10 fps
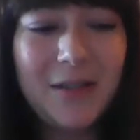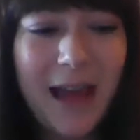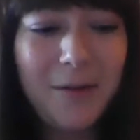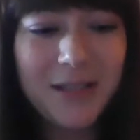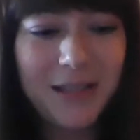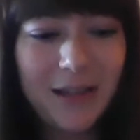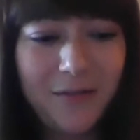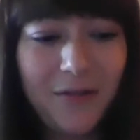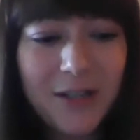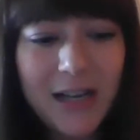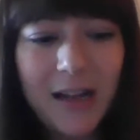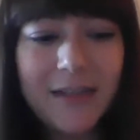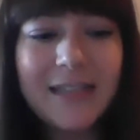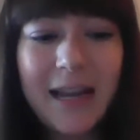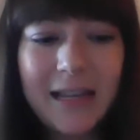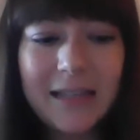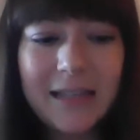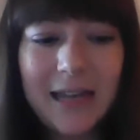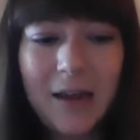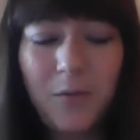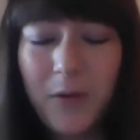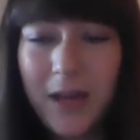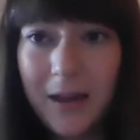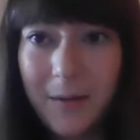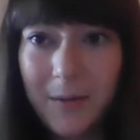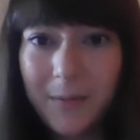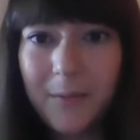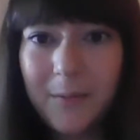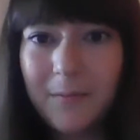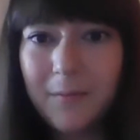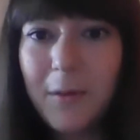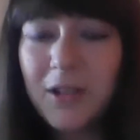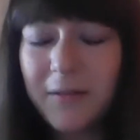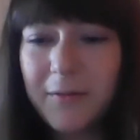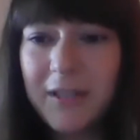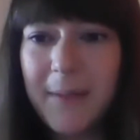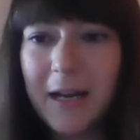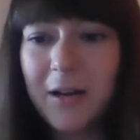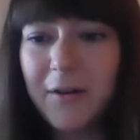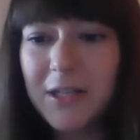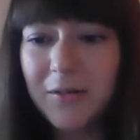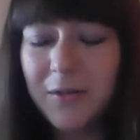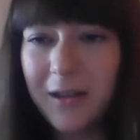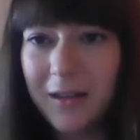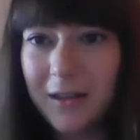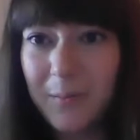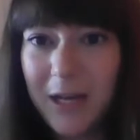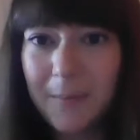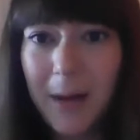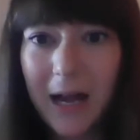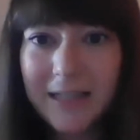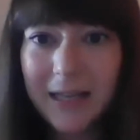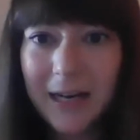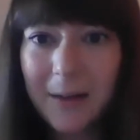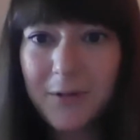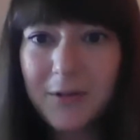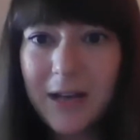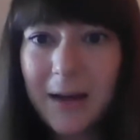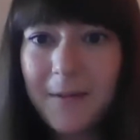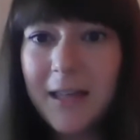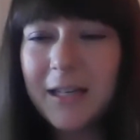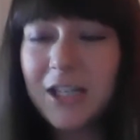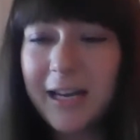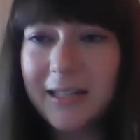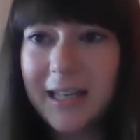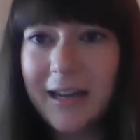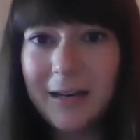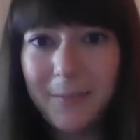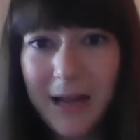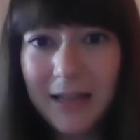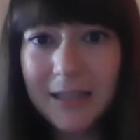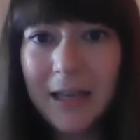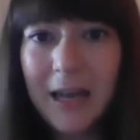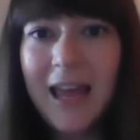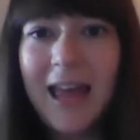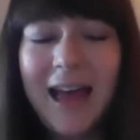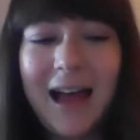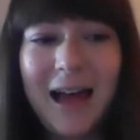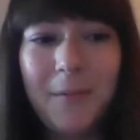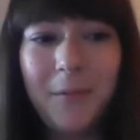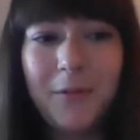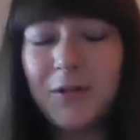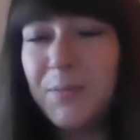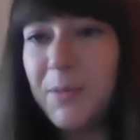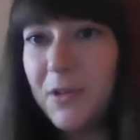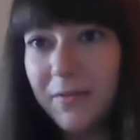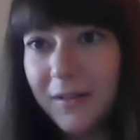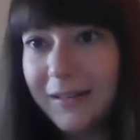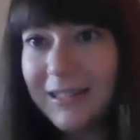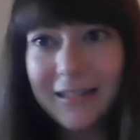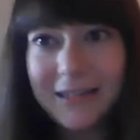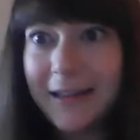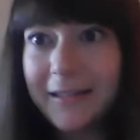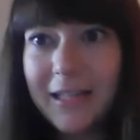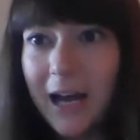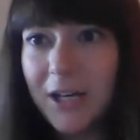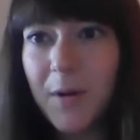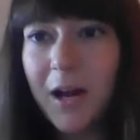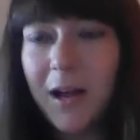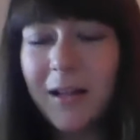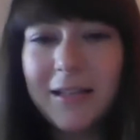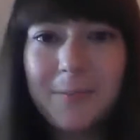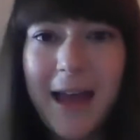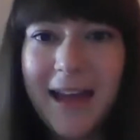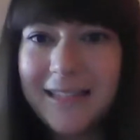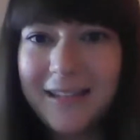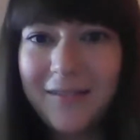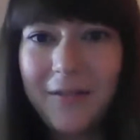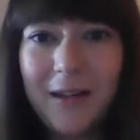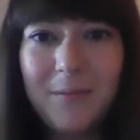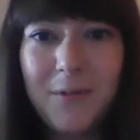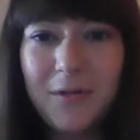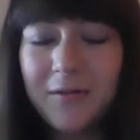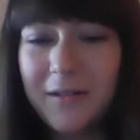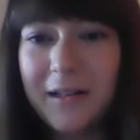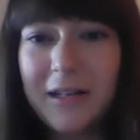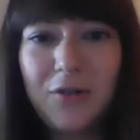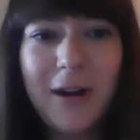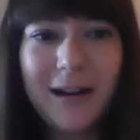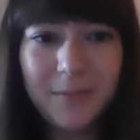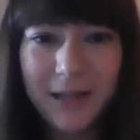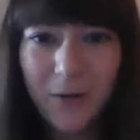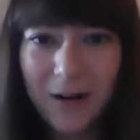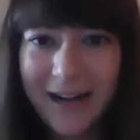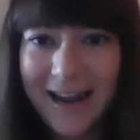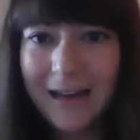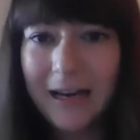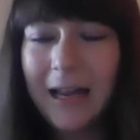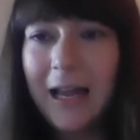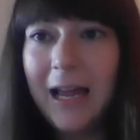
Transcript: So that was the first day. On the second day, most of it was spent going to the big mosque in Abu Dhabi, the Sheikh Zayed Mosque, which is beautiful. It's like the Taj Mahal. It's massive and beautiful and incredibly ornate.